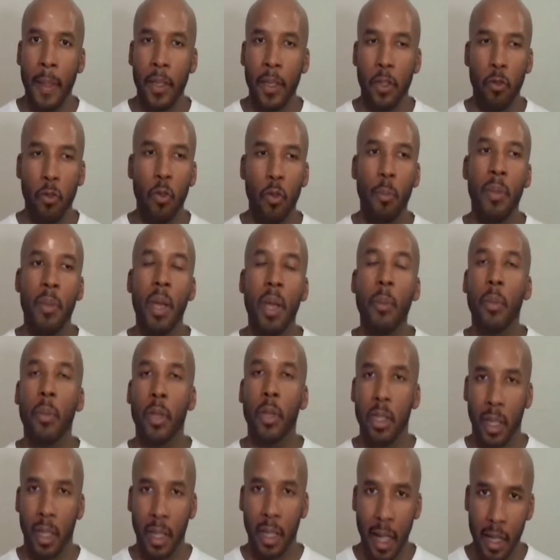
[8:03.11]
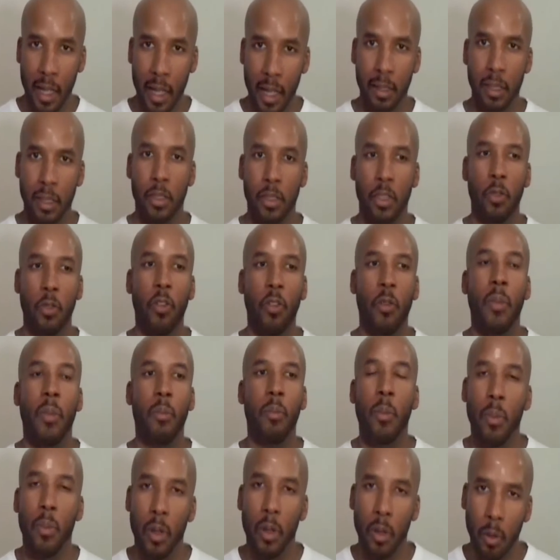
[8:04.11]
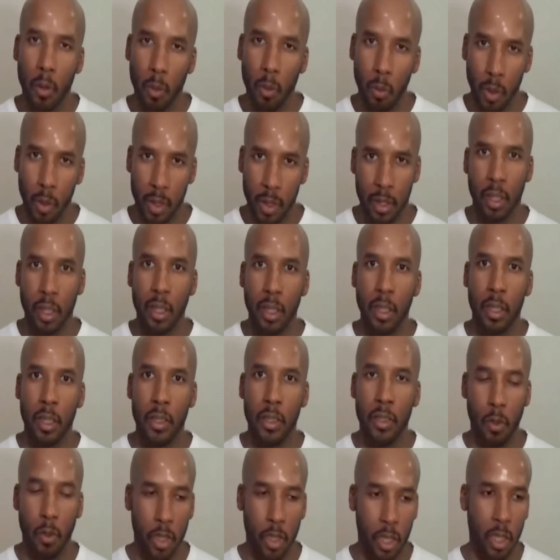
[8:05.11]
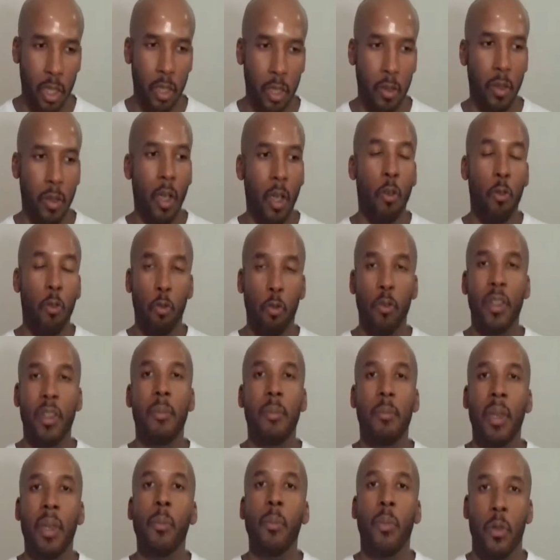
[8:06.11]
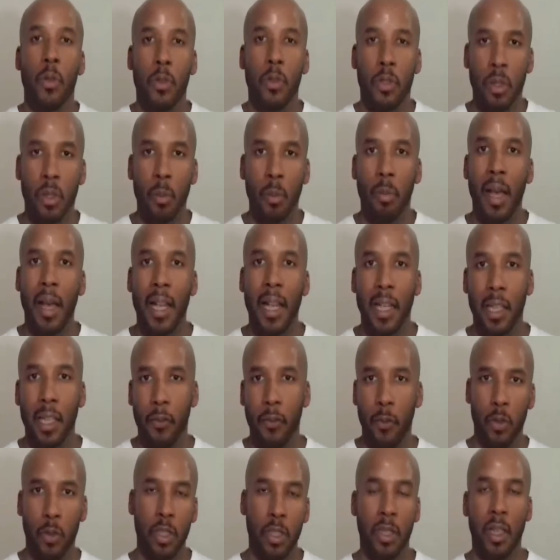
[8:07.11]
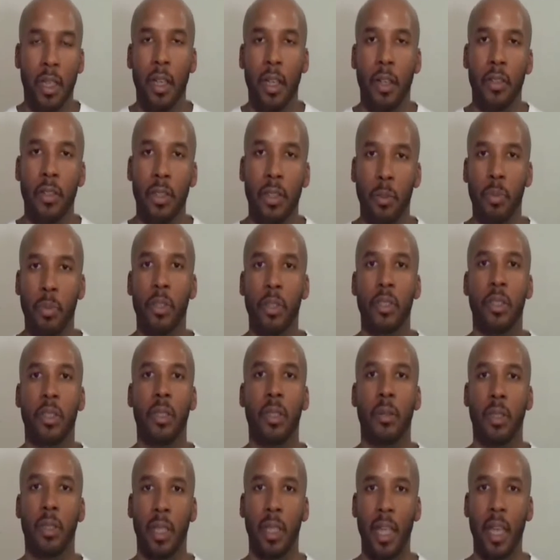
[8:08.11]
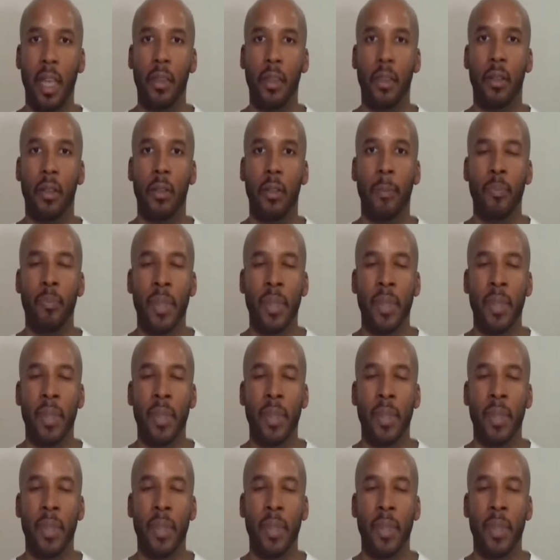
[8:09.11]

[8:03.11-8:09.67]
You remember your conscience, you remember what's good. So she remembers the body of Ausar, she puts it together.